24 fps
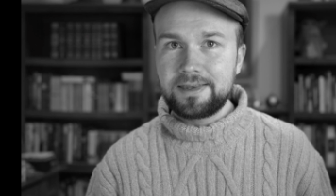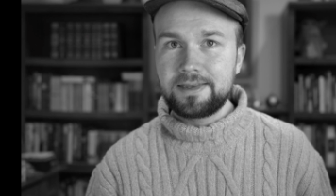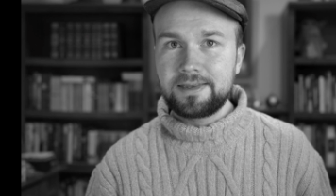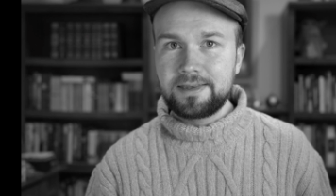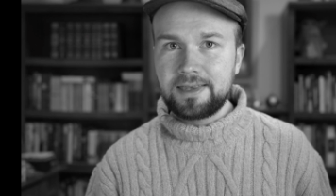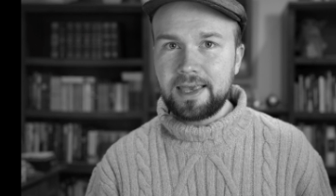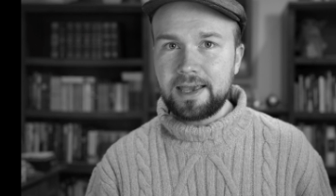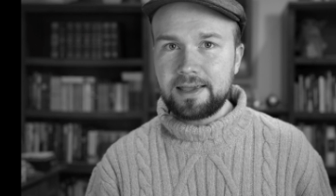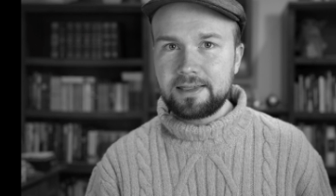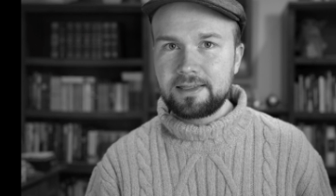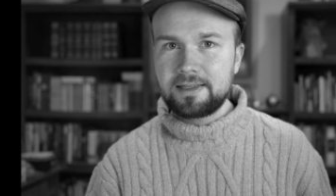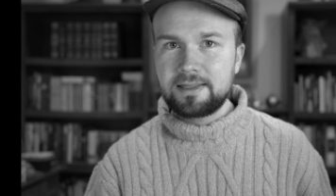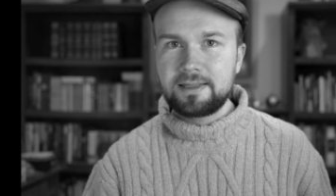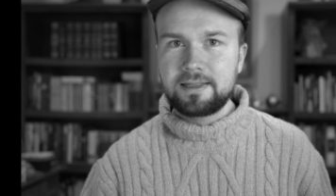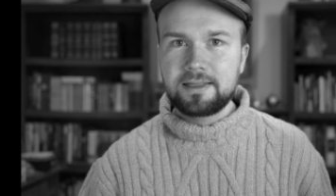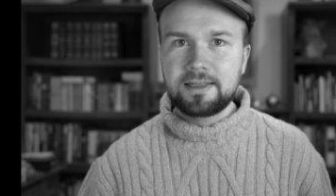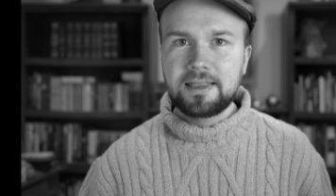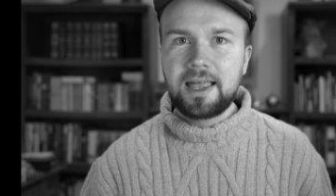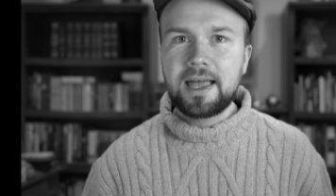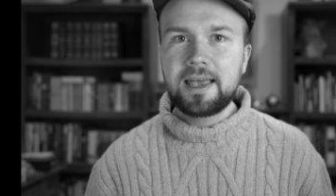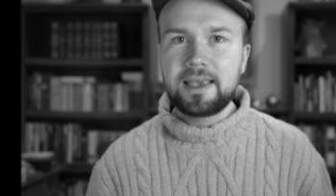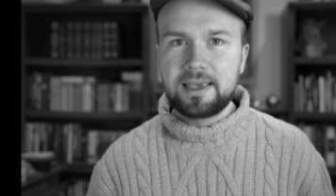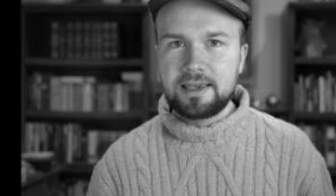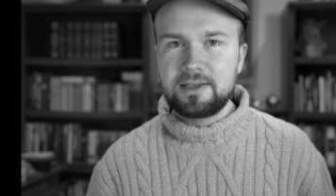Yes,
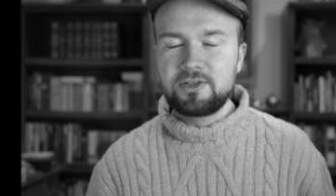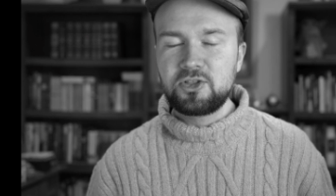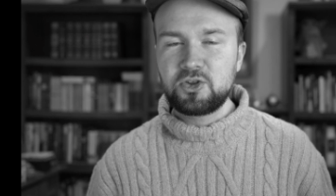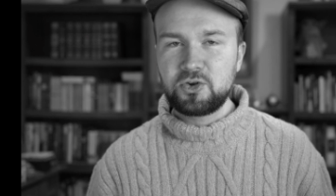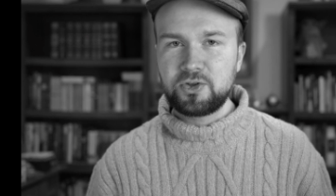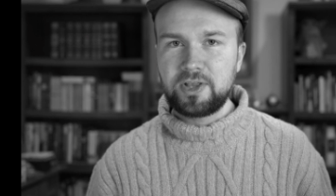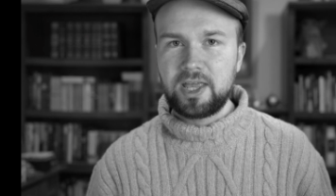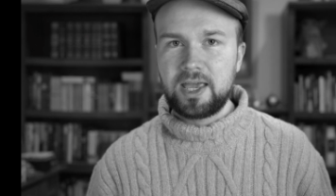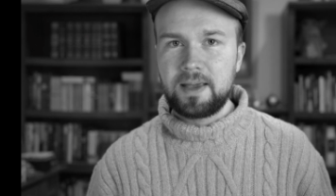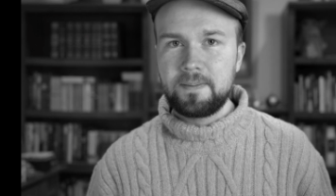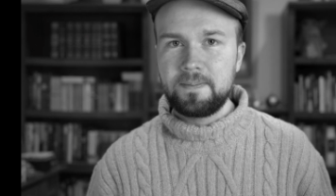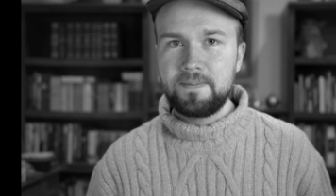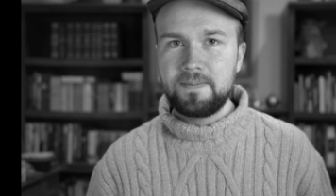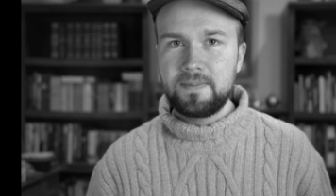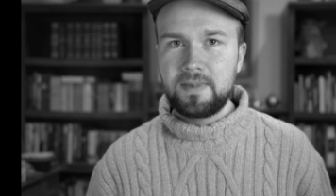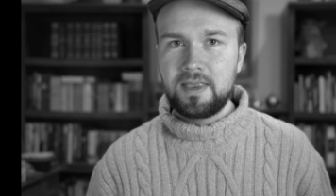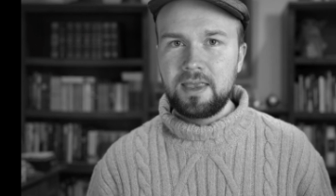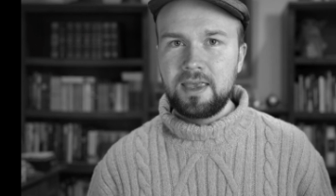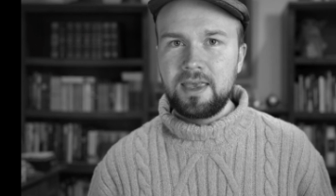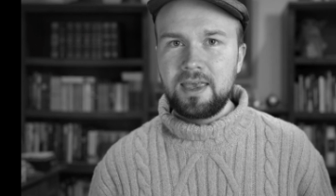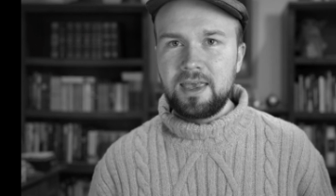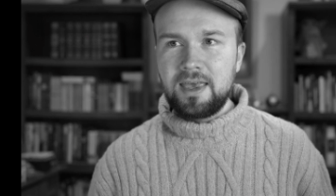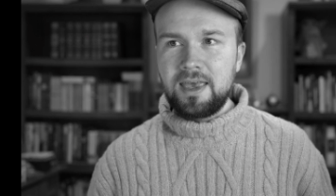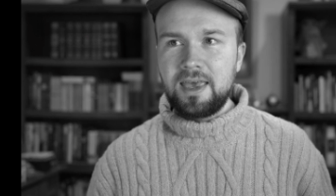that is their name.
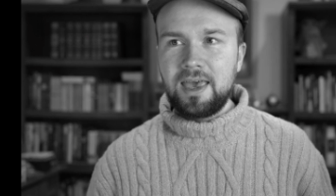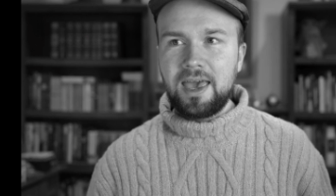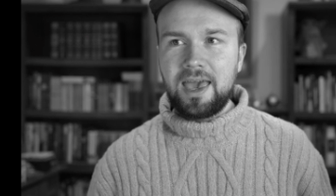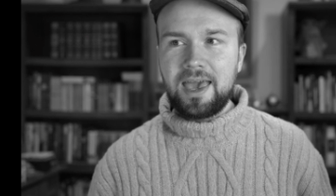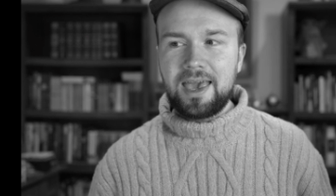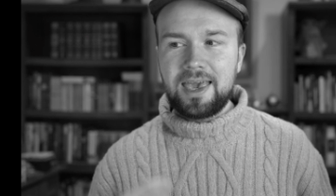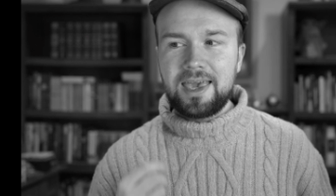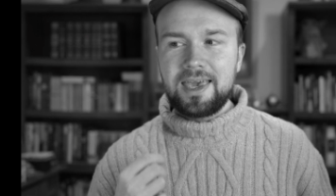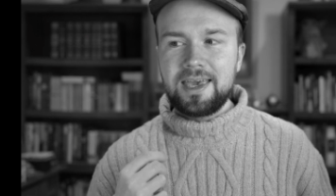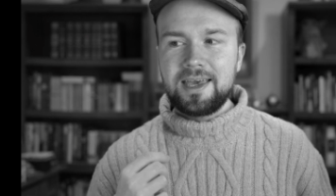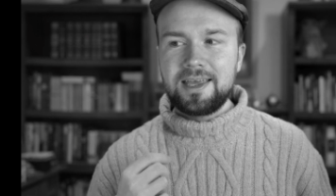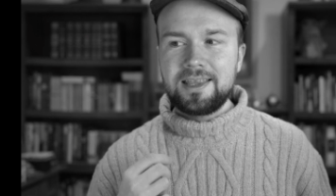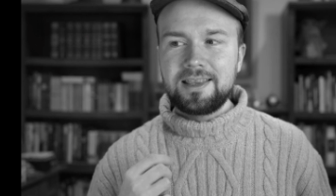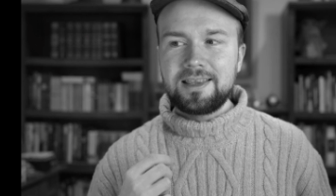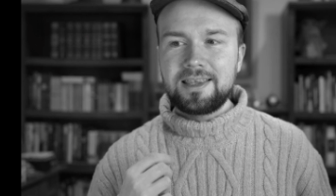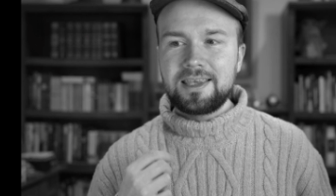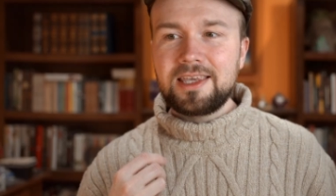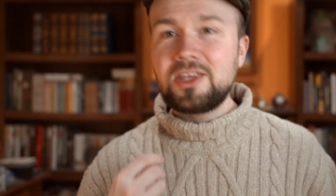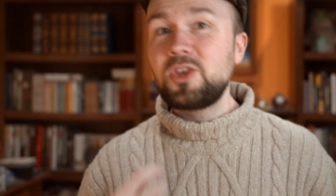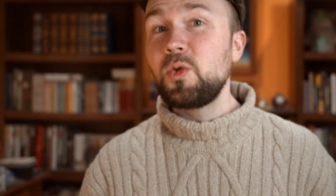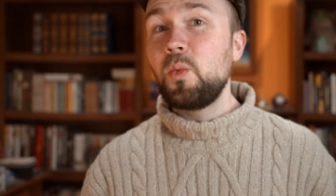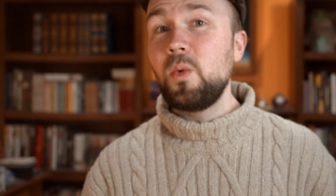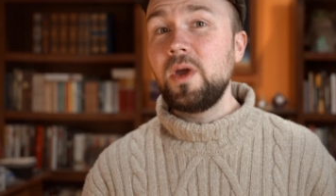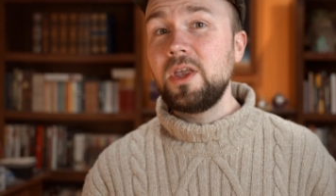And
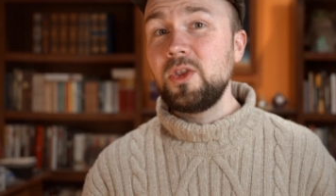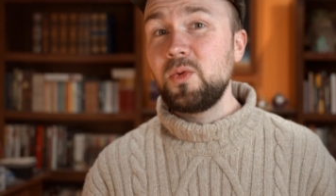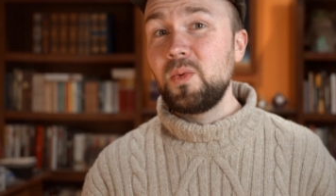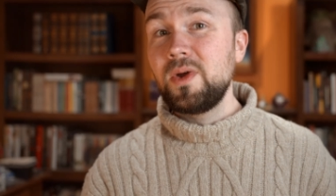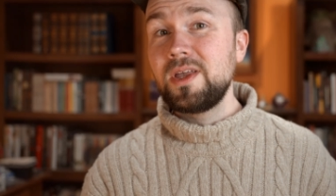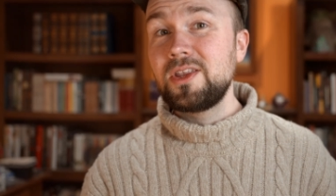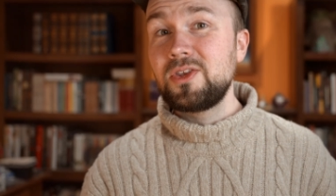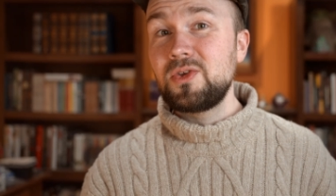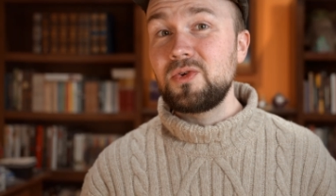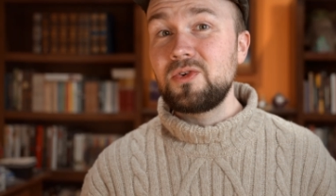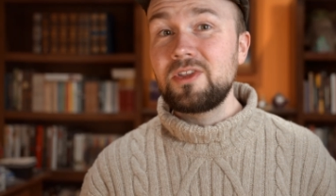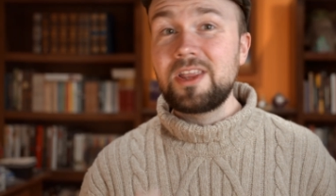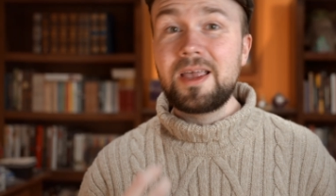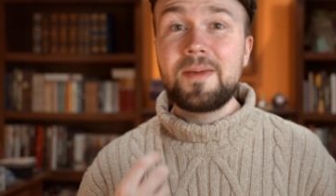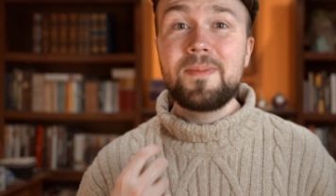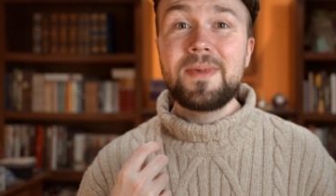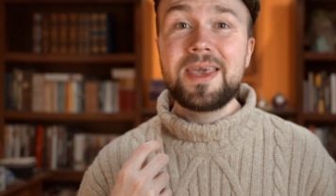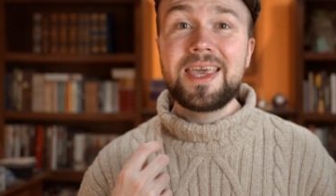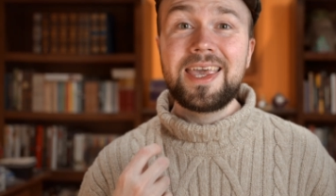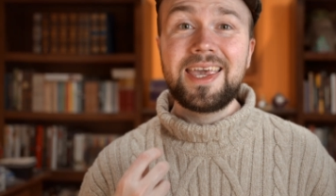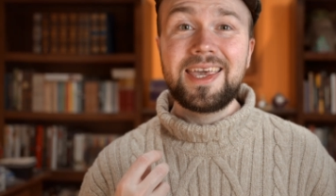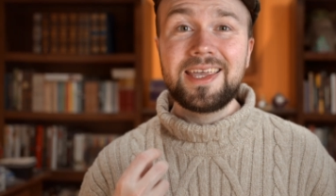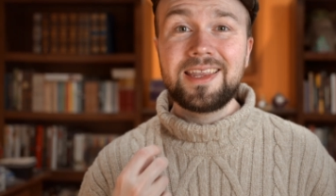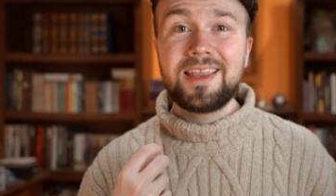in 2022, they
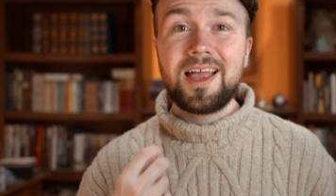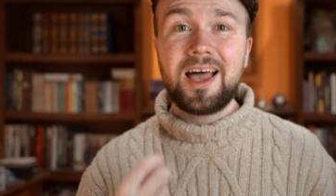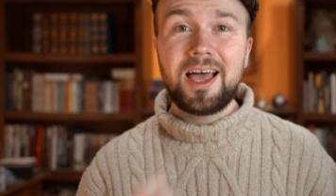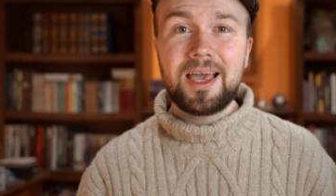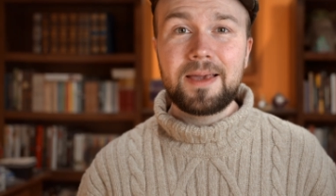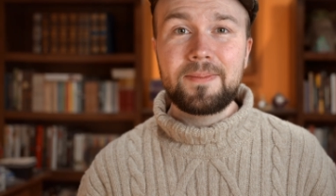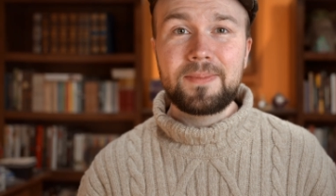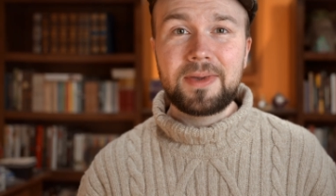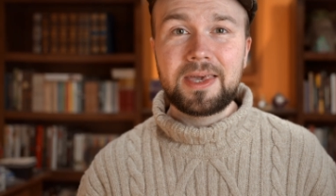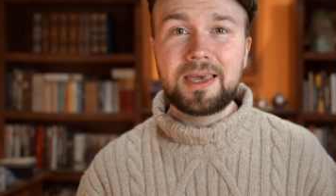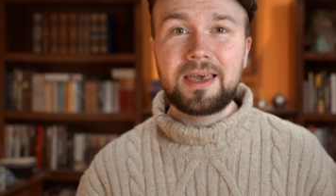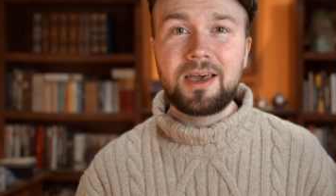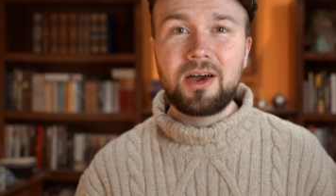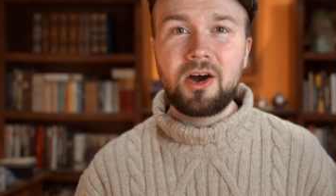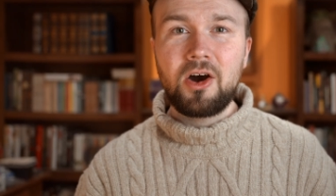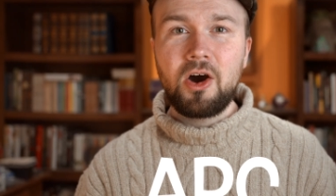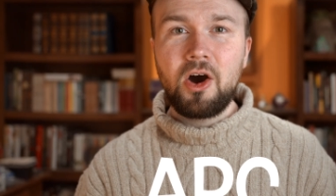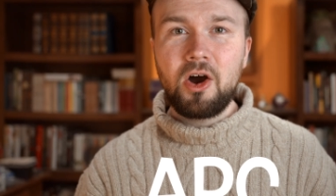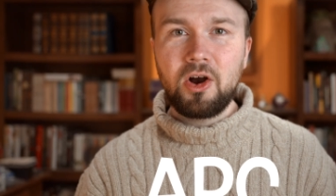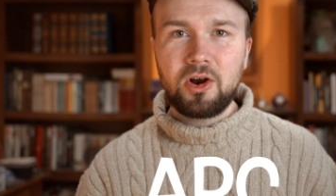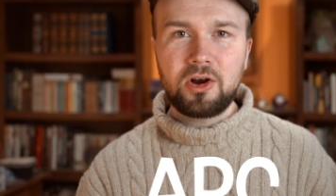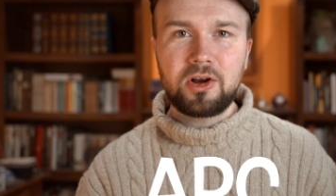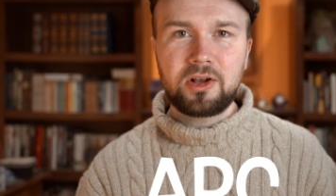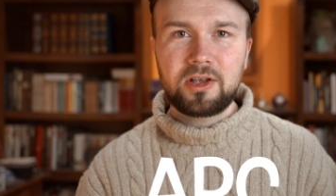began hyping
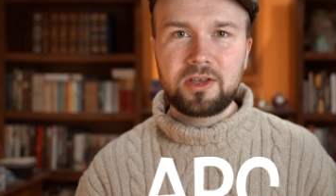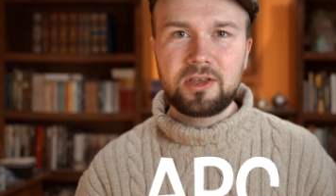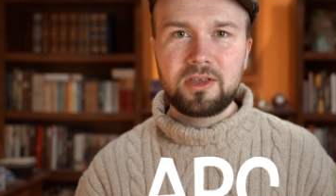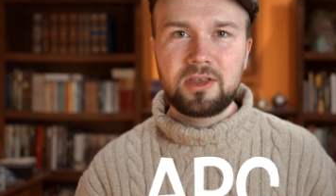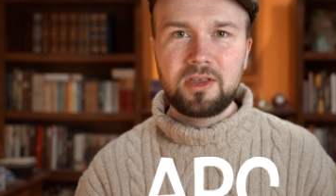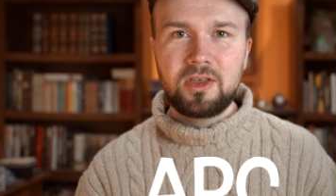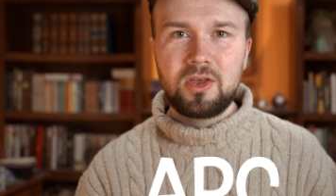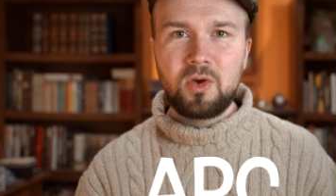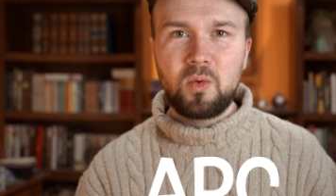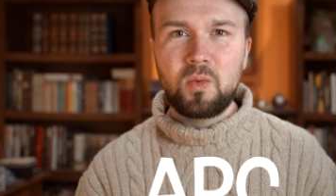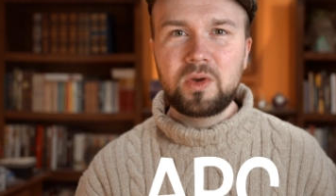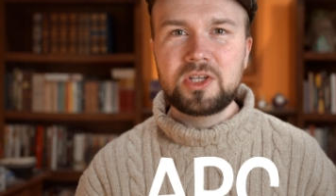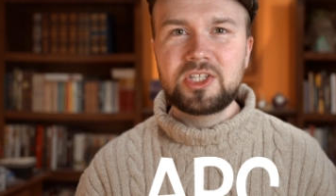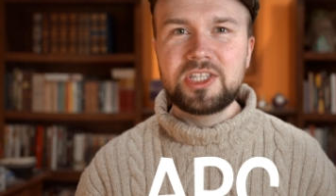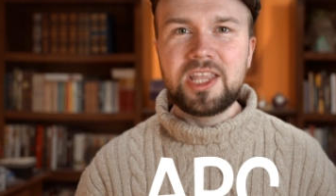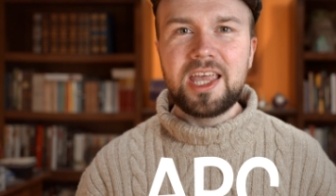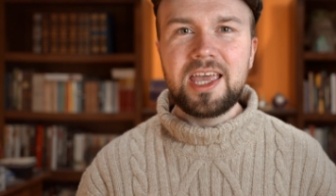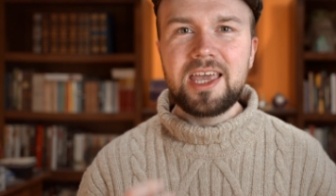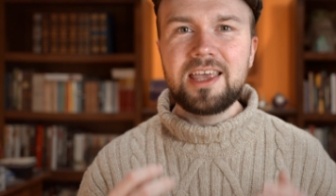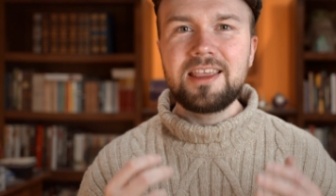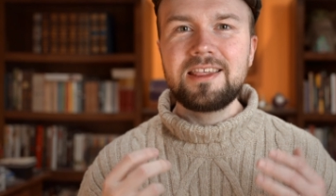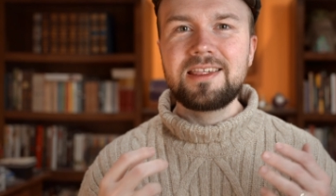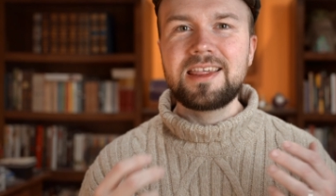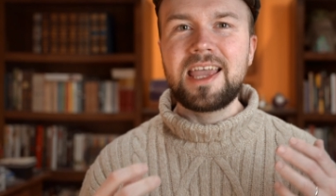Arc, which
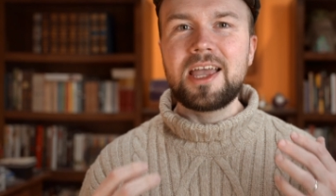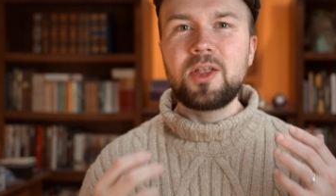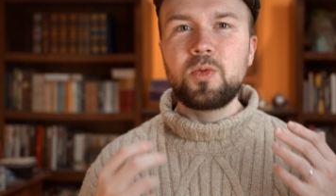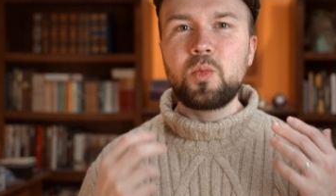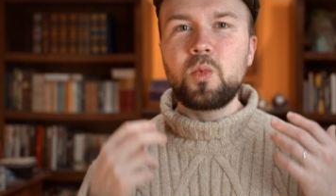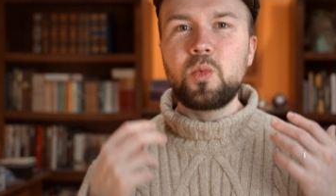they said